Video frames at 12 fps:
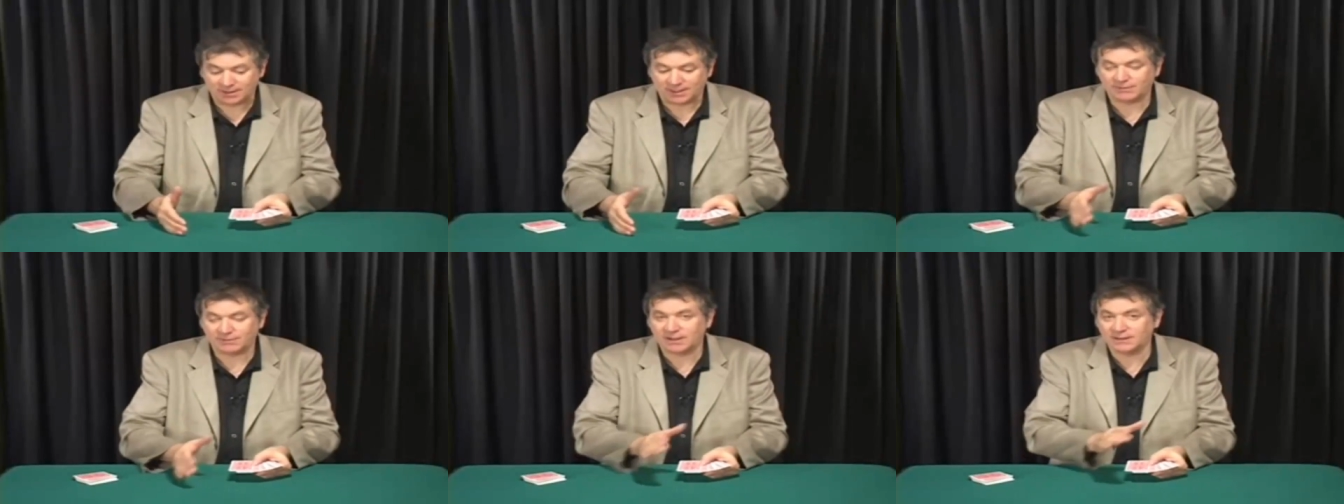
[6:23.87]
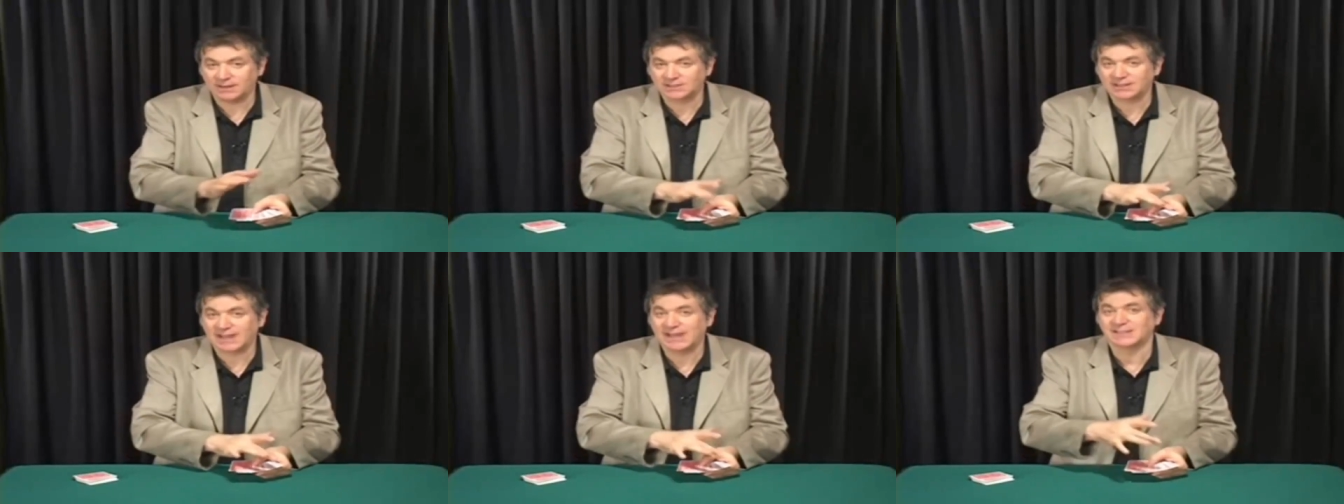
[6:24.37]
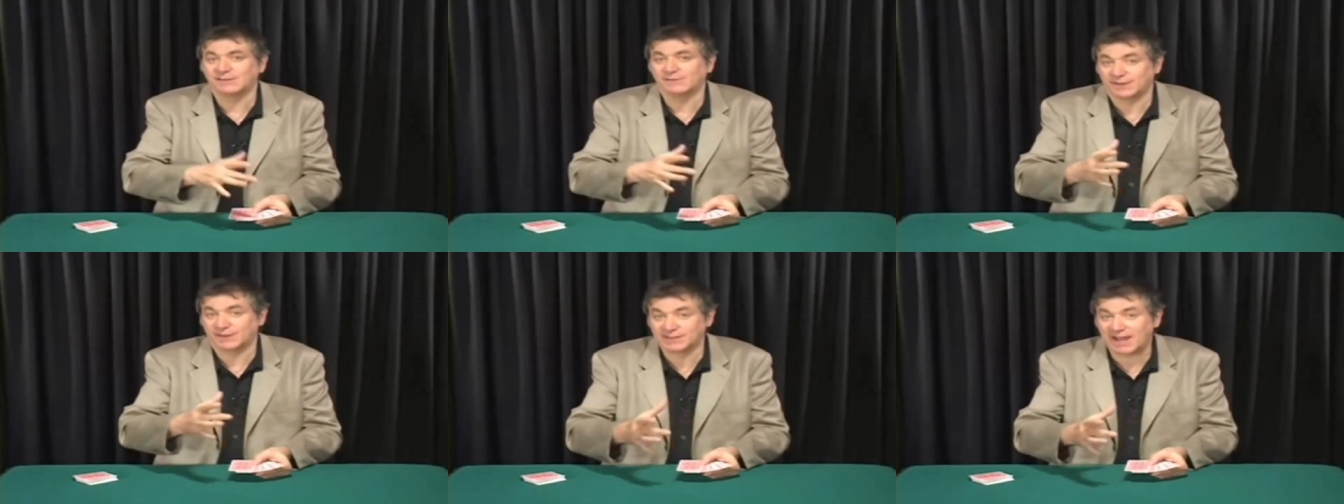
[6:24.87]
Even in this case,
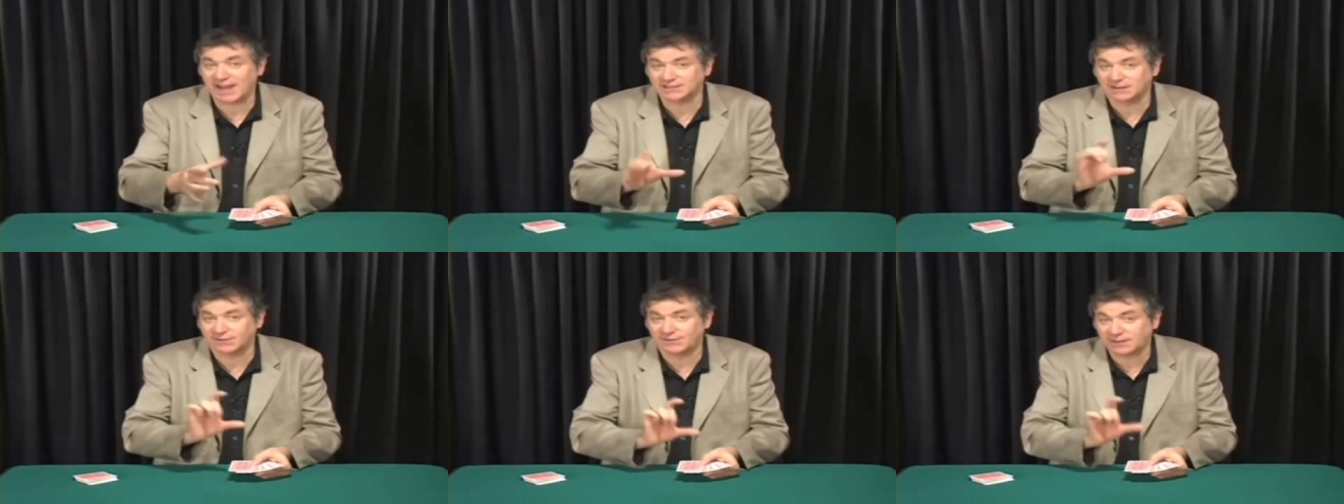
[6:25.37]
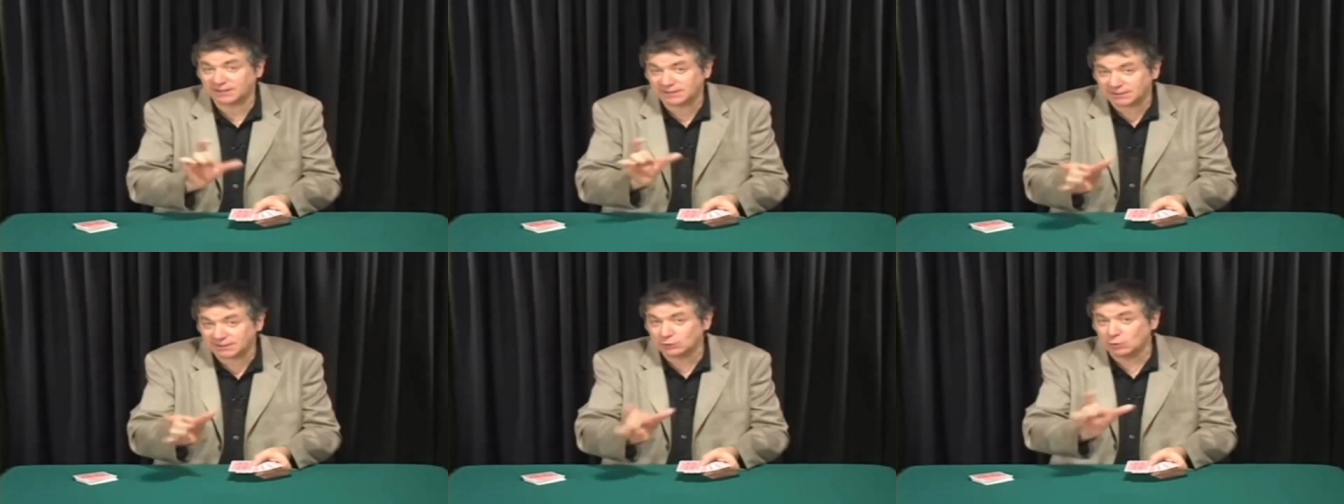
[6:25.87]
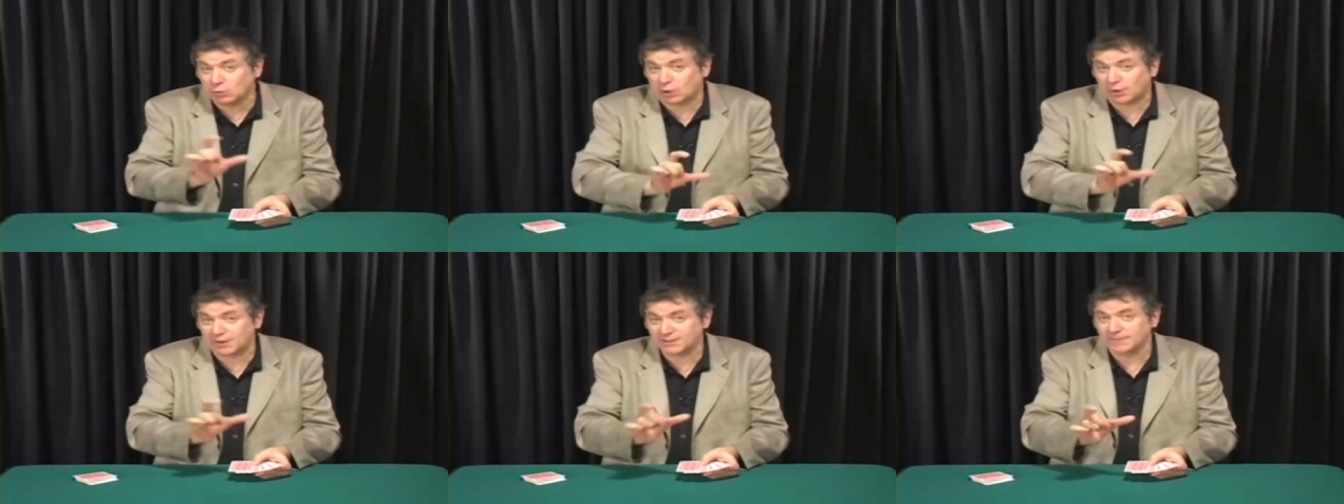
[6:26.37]
emphasize the fact that the two
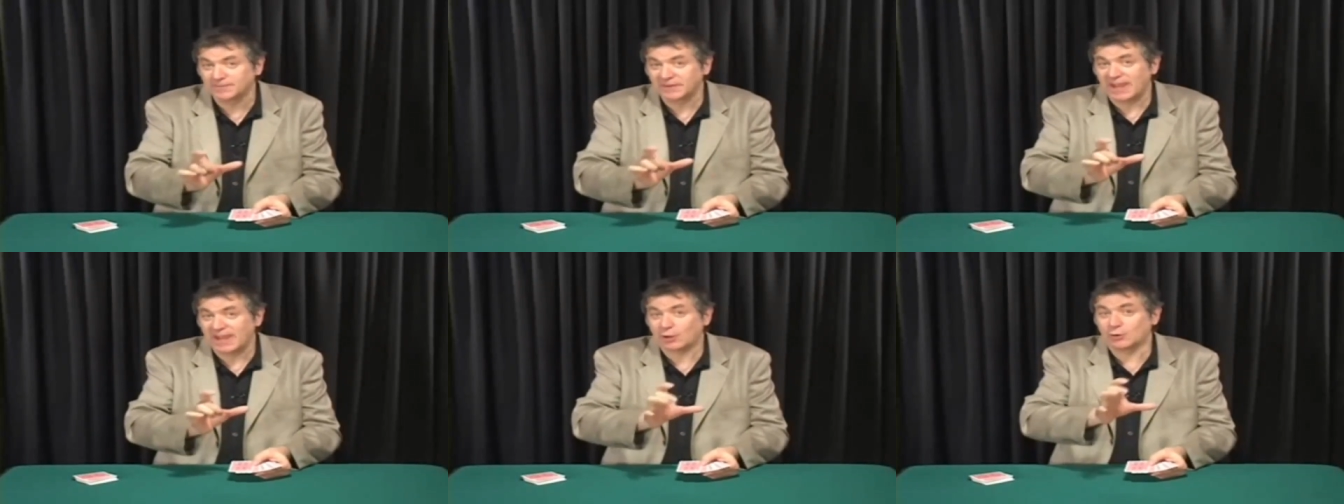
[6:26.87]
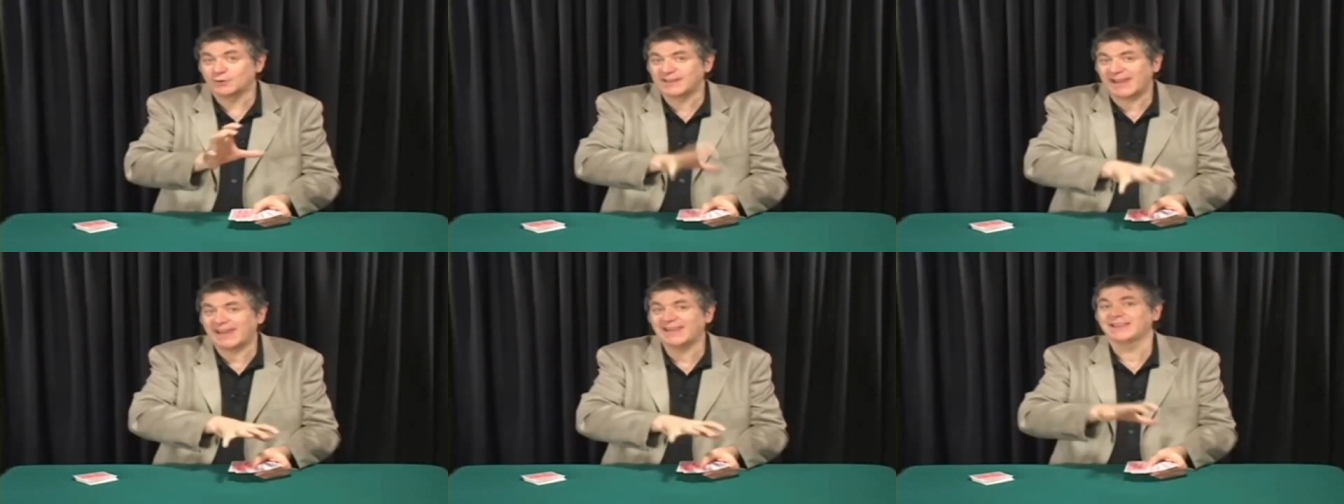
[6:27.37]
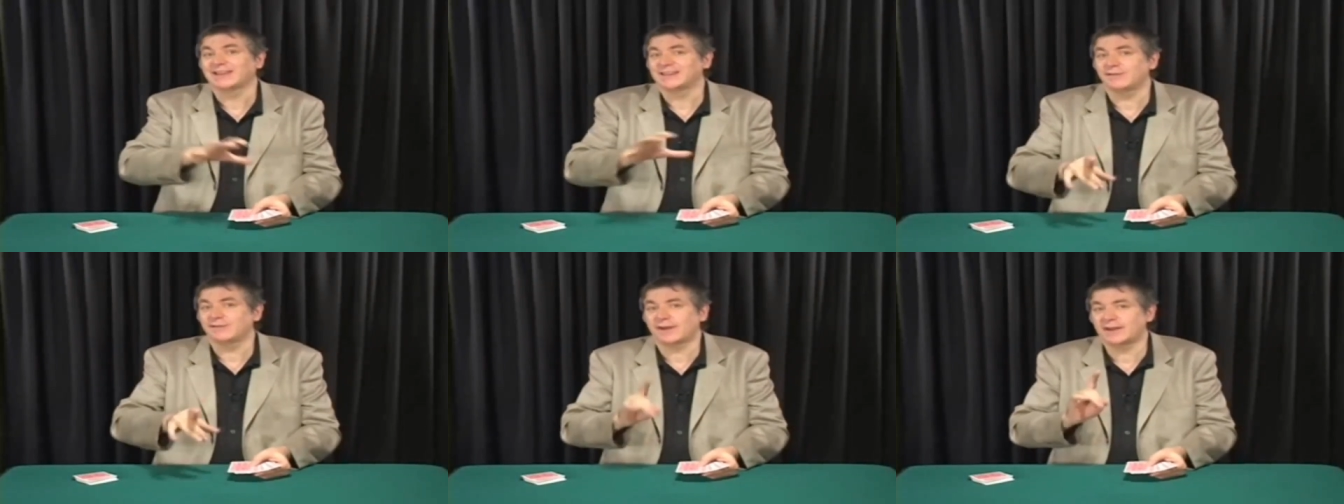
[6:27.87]
words contain
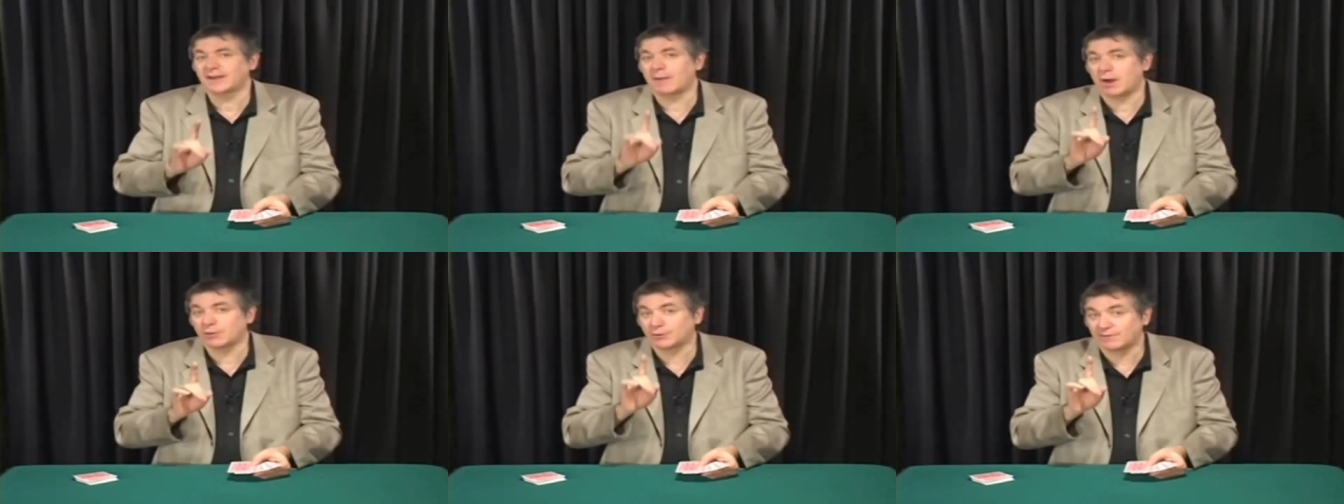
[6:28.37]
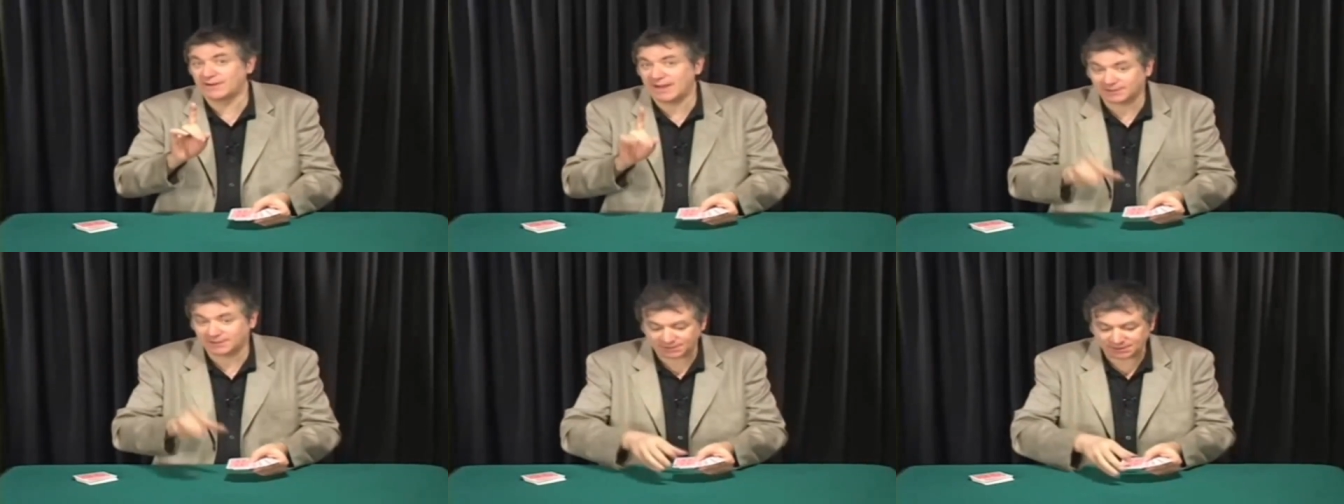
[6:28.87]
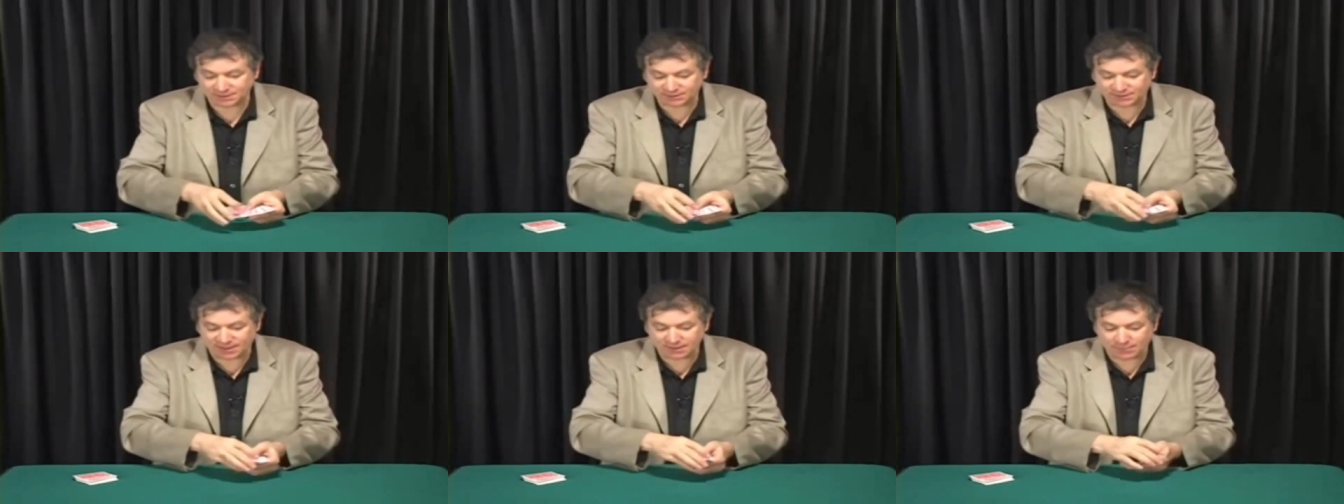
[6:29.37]
different amount of letters. This is
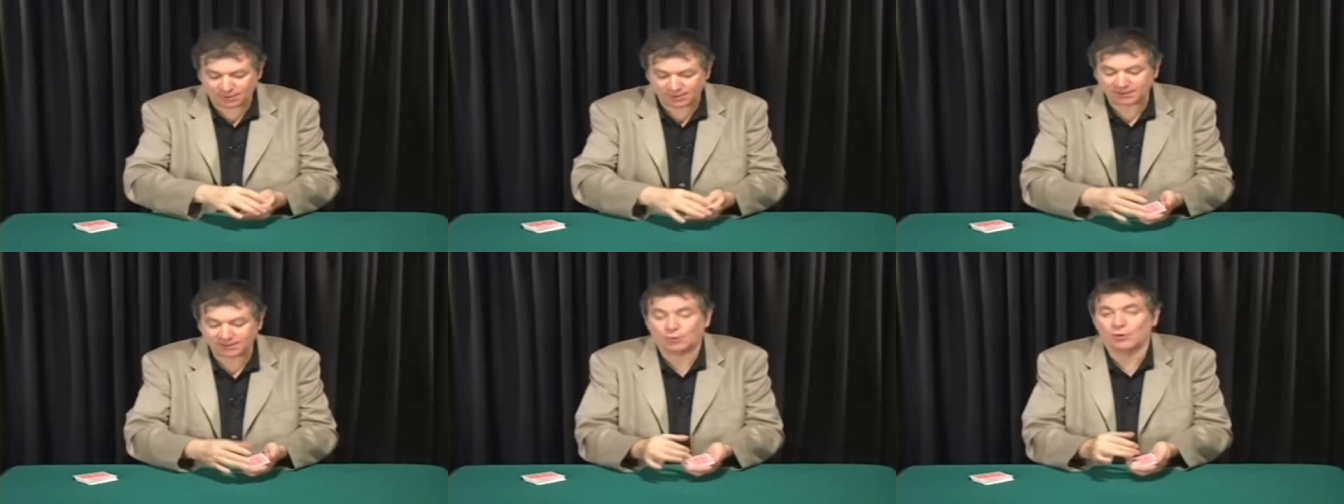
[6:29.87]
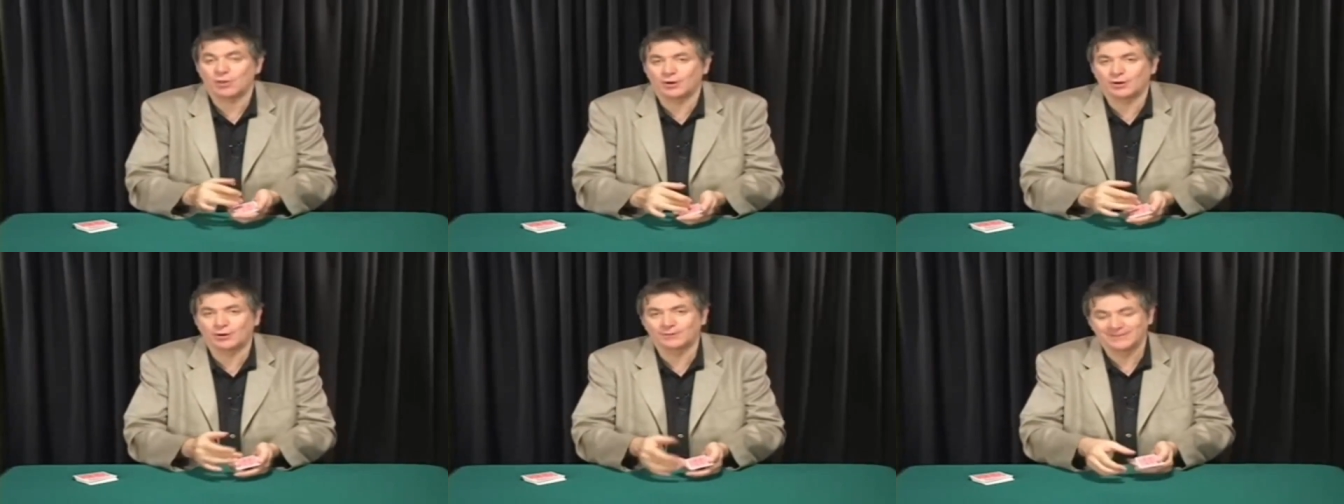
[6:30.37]
very important, although